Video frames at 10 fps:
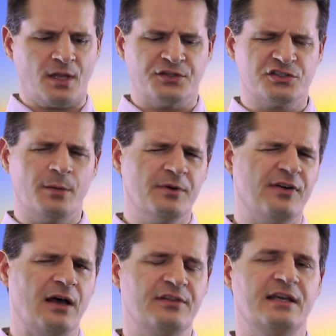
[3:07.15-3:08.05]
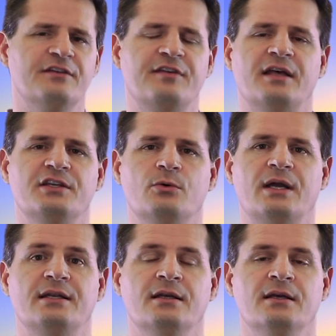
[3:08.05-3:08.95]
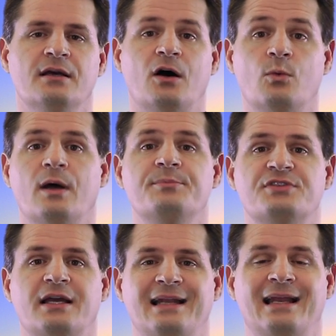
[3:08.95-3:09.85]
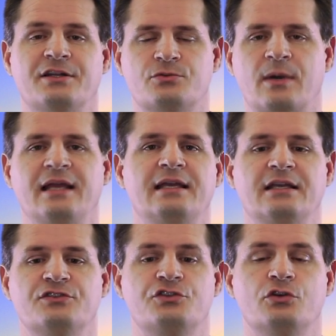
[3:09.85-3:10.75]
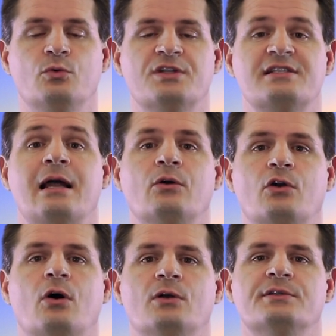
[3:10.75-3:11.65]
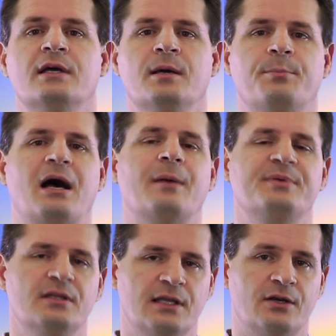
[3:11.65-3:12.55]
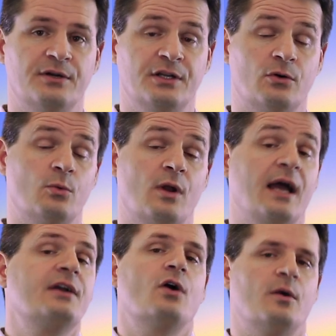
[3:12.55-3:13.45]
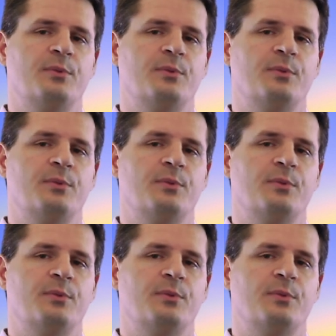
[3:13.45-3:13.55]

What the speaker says: some of how they evaluate a website and its rankings to what's now called popularity, or what I call